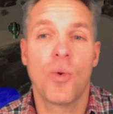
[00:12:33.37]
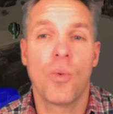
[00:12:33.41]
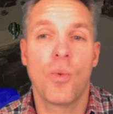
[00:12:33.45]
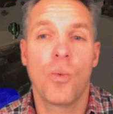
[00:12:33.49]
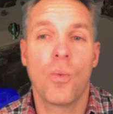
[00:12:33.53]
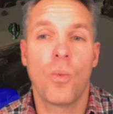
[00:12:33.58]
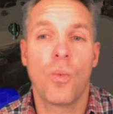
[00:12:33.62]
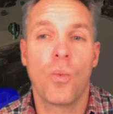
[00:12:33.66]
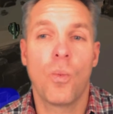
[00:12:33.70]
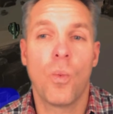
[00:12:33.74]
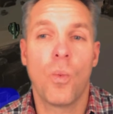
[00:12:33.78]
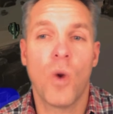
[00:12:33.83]

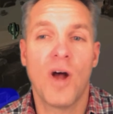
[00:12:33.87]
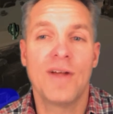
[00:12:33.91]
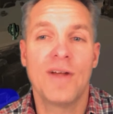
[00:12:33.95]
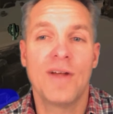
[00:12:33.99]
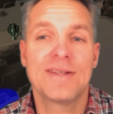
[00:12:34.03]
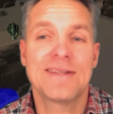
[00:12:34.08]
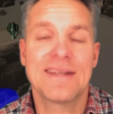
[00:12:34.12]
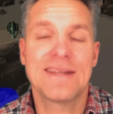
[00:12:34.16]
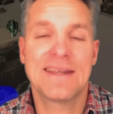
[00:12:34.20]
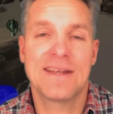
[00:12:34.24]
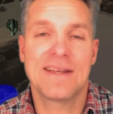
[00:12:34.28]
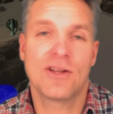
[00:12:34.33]

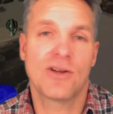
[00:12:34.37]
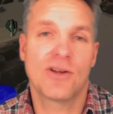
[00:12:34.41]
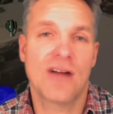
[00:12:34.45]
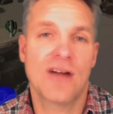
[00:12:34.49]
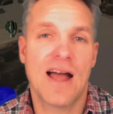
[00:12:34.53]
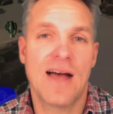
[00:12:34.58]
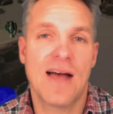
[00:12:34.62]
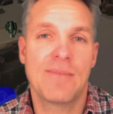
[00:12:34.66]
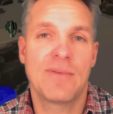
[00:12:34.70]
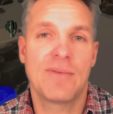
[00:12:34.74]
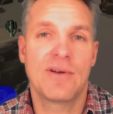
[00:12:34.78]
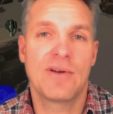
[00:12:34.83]
was the killer
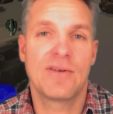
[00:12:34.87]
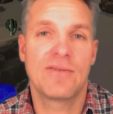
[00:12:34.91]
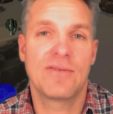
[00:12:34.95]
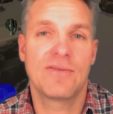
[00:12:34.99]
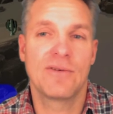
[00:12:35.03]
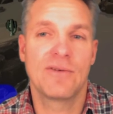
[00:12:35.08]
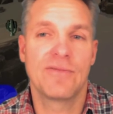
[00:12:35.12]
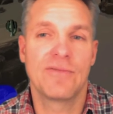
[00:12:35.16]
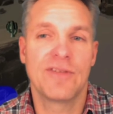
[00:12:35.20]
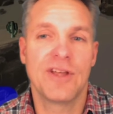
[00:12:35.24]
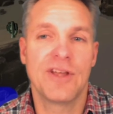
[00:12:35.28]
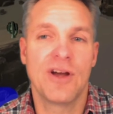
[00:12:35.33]
app
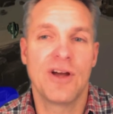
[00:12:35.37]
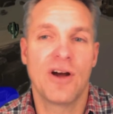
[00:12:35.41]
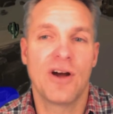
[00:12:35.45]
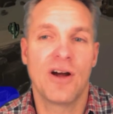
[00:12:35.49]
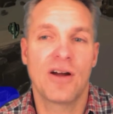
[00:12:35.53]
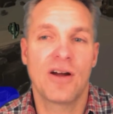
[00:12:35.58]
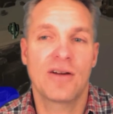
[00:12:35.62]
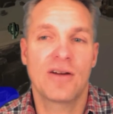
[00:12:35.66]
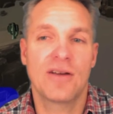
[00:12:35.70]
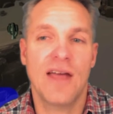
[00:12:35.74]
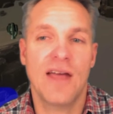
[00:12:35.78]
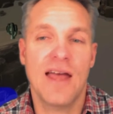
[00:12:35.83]
for
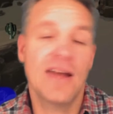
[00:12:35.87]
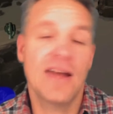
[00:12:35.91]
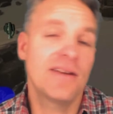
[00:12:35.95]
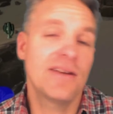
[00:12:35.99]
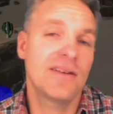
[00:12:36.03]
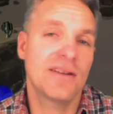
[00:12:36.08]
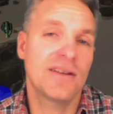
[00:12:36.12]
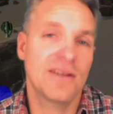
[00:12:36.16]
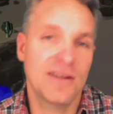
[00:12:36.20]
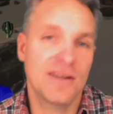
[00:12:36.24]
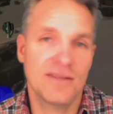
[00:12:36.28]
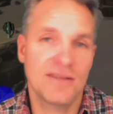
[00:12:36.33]
VR,
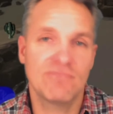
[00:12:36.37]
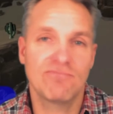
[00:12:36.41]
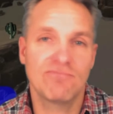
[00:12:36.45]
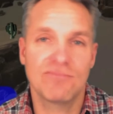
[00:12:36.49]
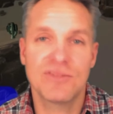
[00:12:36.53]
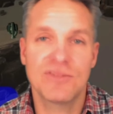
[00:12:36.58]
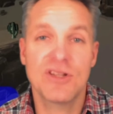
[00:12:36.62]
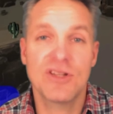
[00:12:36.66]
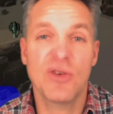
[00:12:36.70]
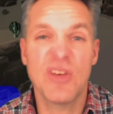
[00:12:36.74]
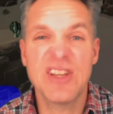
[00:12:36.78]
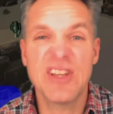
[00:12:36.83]
and
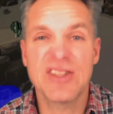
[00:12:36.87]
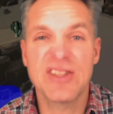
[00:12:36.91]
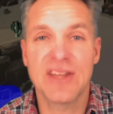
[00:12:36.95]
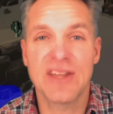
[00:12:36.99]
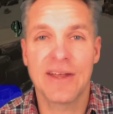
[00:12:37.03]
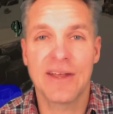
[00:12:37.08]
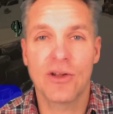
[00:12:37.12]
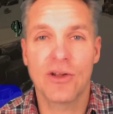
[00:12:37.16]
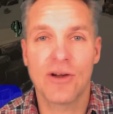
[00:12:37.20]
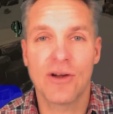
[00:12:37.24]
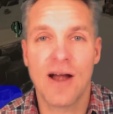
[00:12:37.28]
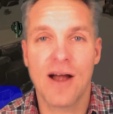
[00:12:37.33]
still is the
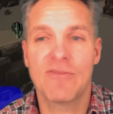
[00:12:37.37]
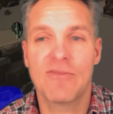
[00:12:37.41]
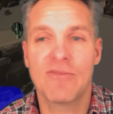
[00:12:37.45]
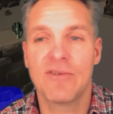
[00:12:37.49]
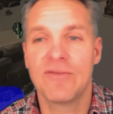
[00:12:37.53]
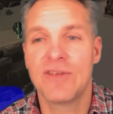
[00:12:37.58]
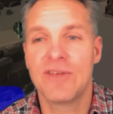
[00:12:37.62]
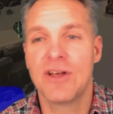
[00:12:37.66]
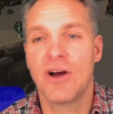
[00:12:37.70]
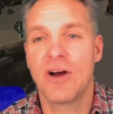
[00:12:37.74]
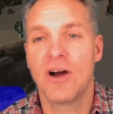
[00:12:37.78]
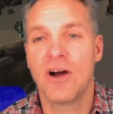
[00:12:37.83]
killer app for
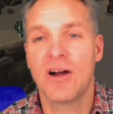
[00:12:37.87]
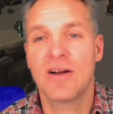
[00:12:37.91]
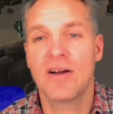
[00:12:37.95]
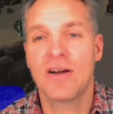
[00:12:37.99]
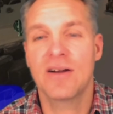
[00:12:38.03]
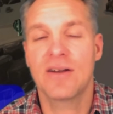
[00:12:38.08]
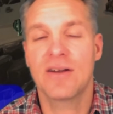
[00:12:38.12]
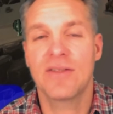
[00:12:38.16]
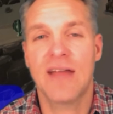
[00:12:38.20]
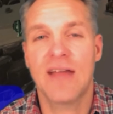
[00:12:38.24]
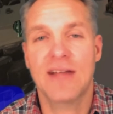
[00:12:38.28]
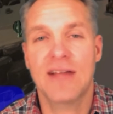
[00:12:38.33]
VR.
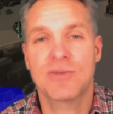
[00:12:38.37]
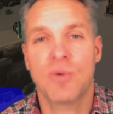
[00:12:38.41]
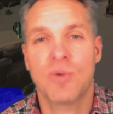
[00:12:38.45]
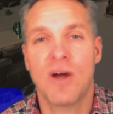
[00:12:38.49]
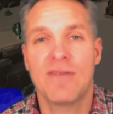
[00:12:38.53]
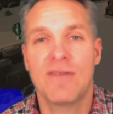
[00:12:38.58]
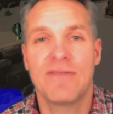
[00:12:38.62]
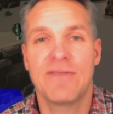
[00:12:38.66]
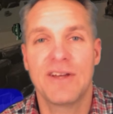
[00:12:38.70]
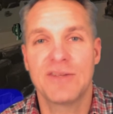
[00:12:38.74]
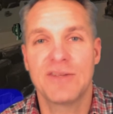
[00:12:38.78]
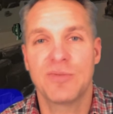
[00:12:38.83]
That's
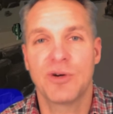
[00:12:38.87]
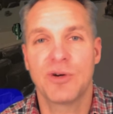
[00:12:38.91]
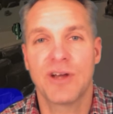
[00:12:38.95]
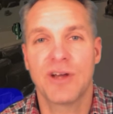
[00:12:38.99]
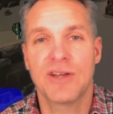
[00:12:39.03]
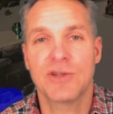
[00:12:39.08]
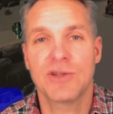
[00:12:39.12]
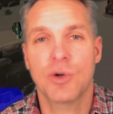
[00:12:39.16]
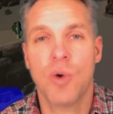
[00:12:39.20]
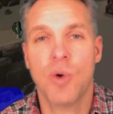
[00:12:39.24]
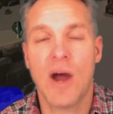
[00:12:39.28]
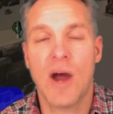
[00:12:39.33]
why Facebook
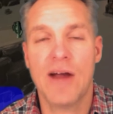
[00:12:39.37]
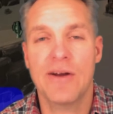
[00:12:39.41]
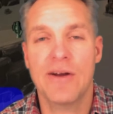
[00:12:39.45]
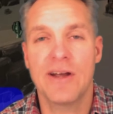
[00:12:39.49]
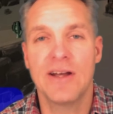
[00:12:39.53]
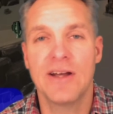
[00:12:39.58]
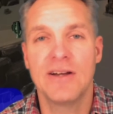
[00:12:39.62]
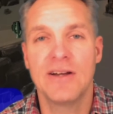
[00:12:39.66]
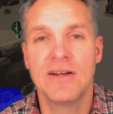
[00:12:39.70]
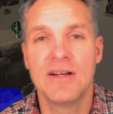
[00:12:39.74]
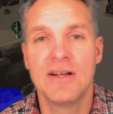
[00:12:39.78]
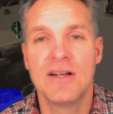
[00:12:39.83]
has acquired
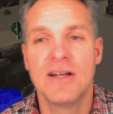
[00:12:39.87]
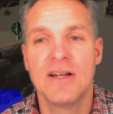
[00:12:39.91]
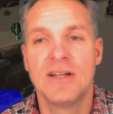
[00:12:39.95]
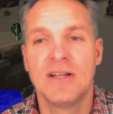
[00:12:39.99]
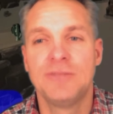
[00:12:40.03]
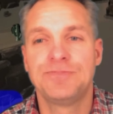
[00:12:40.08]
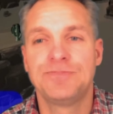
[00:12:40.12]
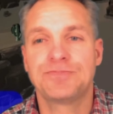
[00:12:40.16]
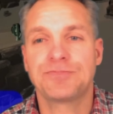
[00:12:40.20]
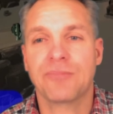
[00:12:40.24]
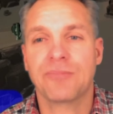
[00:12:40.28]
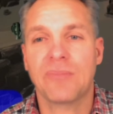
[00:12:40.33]
it.
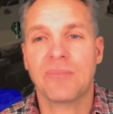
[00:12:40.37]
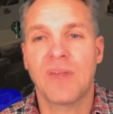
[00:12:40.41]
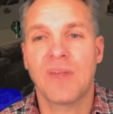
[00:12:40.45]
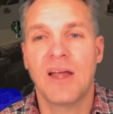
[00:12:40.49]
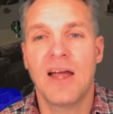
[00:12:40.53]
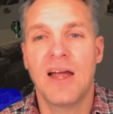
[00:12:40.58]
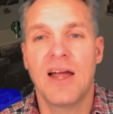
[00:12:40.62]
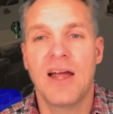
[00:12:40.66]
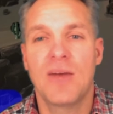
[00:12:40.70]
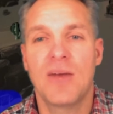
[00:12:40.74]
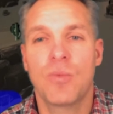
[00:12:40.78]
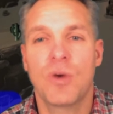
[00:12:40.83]

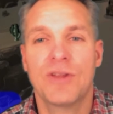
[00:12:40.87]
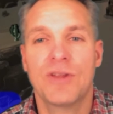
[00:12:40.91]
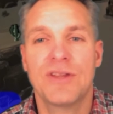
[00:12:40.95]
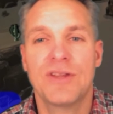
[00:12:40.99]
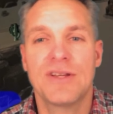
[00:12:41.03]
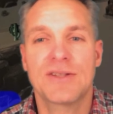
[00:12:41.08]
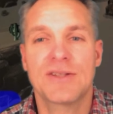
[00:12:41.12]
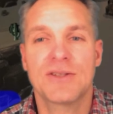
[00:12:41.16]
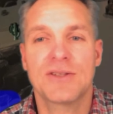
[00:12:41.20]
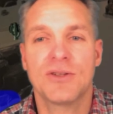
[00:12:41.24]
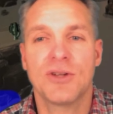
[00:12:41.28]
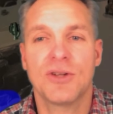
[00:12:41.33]
And what
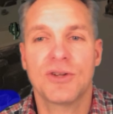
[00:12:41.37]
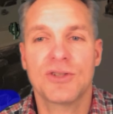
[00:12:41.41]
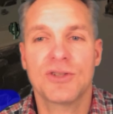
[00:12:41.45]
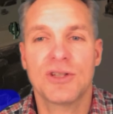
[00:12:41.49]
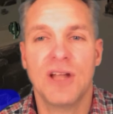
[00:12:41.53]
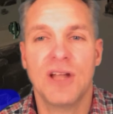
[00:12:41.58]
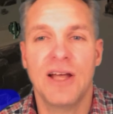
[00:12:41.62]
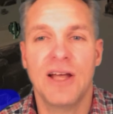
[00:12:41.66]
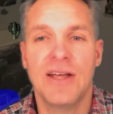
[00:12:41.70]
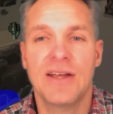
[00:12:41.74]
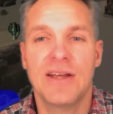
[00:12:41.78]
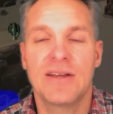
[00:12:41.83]
this looks
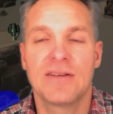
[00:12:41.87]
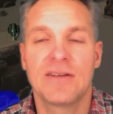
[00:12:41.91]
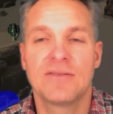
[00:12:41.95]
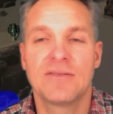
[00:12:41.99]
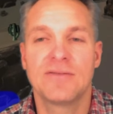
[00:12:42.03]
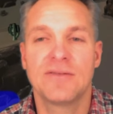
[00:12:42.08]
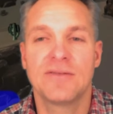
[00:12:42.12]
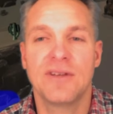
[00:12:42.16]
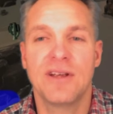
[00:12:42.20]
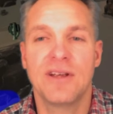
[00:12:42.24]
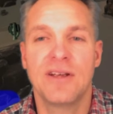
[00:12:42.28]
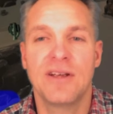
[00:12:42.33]
like,
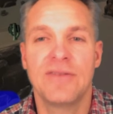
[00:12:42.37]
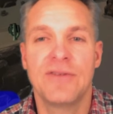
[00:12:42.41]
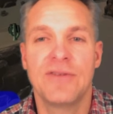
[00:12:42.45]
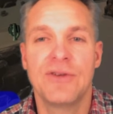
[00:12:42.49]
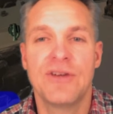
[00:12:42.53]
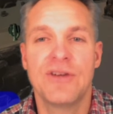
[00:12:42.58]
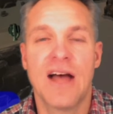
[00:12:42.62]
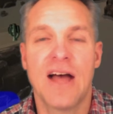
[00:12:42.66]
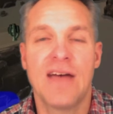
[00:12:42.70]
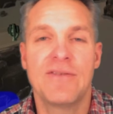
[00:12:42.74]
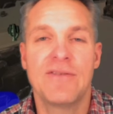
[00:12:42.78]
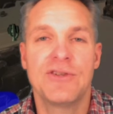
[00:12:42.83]
if you
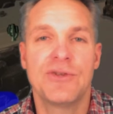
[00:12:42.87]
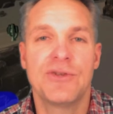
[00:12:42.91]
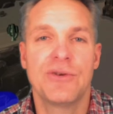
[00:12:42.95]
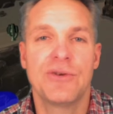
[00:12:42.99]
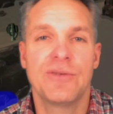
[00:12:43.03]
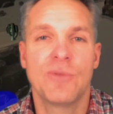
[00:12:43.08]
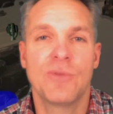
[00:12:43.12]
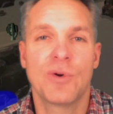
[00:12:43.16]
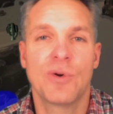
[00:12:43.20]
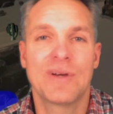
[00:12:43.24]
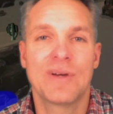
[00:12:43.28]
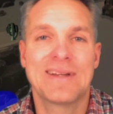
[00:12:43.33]
dive into it
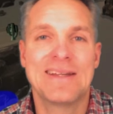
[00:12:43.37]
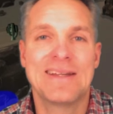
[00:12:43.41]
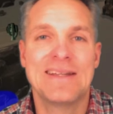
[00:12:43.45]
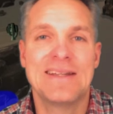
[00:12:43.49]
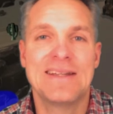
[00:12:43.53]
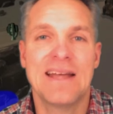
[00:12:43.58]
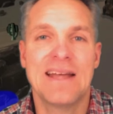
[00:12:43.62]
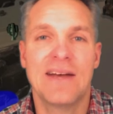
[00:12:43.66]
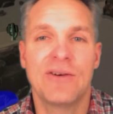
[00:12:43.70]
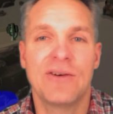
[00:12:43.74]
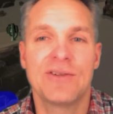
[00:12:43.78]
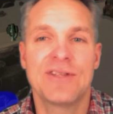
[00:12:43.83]
in more
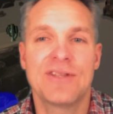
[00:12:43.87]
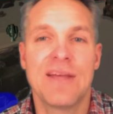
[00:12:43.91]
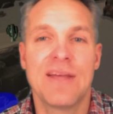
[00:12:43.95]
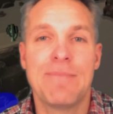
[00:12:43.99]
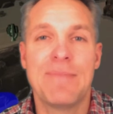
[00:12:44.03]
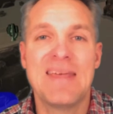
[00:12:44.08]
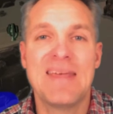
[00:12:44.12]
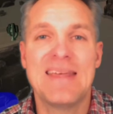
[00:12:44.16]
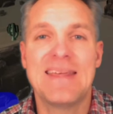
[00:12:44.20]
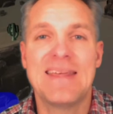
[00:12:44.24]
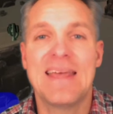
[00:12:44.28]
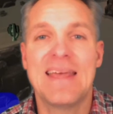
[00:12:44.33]
detail, is that
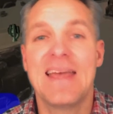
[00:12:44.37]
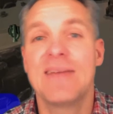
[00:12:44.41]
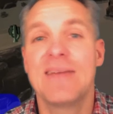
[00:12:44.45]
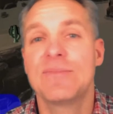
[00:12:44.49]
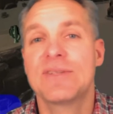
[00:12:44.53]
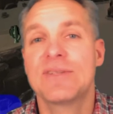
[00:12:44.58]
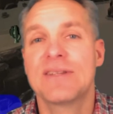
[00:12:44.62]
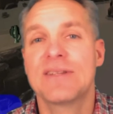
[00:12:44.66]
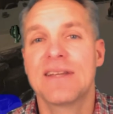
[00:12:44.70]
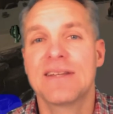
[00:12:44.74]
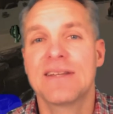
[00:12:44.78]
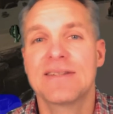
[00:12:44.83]
Beat
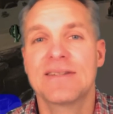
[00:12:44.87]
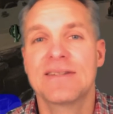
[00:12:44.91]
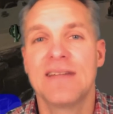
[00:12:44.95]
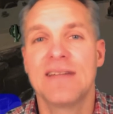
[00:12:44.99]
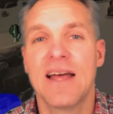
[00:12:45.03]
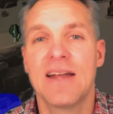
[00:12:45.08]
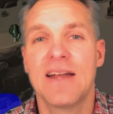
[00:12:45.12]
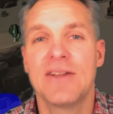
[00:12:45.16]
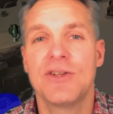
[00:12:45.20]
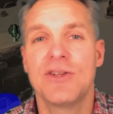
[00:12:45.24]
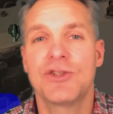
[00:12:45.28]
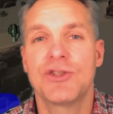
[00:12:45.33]
Games thinks
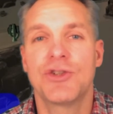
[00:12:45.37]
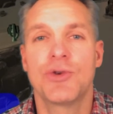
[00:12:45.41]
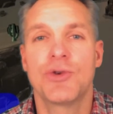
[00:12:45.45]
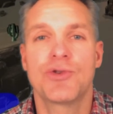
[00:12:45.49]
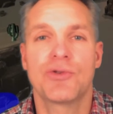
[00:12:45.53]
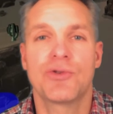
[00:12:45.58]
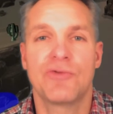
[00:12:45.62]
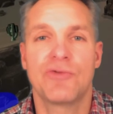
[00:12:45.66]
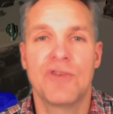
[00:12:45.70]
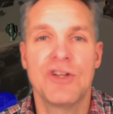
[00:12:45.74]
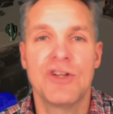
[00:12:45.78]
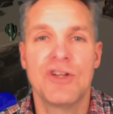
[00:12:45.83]
that the
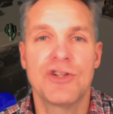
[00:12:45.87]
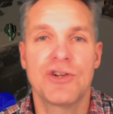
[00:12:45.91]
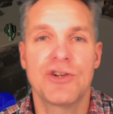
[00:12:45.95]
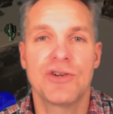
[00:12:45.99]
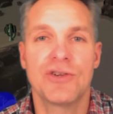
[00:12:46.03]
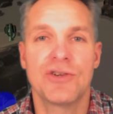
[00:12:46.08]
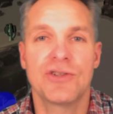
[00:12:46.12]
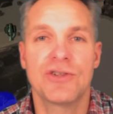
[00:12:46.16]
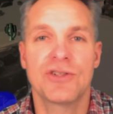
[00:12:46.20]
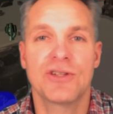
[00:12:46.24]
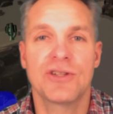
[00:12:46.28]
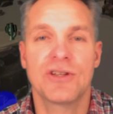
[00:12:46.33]
social
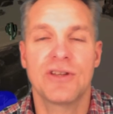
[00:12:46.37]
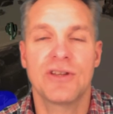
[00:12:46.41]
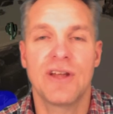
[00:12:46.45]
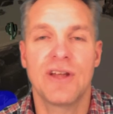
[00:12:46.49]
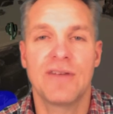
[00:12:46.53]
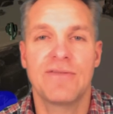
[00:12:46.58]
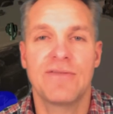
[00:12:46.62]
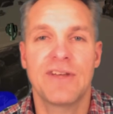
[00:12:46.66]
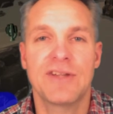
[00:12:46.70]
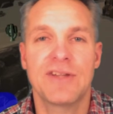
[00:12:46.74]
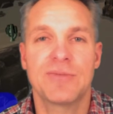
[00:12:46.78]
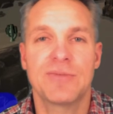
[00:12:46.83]
features
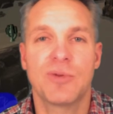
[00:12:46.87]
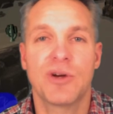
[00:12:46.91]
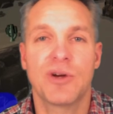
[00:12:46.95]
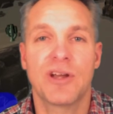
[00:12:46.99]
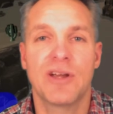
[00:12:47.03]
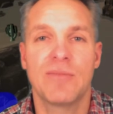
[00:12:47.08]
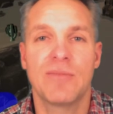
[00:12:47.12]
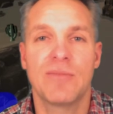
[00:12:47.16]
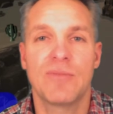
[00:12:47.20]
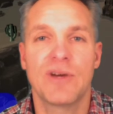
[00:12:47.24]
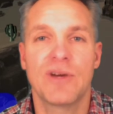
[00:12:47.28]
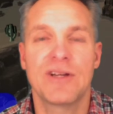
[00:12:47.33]
that Facebook
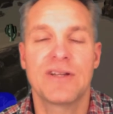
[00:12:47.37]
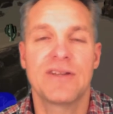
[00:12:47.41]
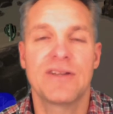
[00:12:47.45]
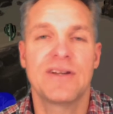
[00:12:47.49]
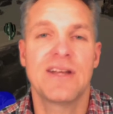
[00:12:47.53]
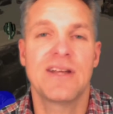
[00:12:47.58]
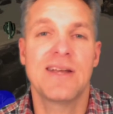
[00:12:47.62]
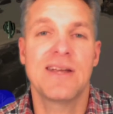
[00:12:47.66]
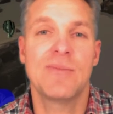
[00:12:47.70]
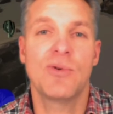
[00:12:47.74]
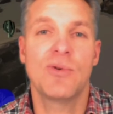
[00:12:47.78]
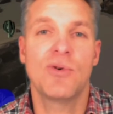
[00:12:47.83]
can bring to the
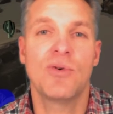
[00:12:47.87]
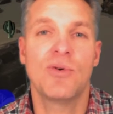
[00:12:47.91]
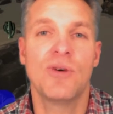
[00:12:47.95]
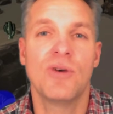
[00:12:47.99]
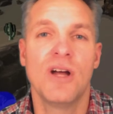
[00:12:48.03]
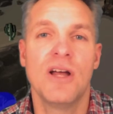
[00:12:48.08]
table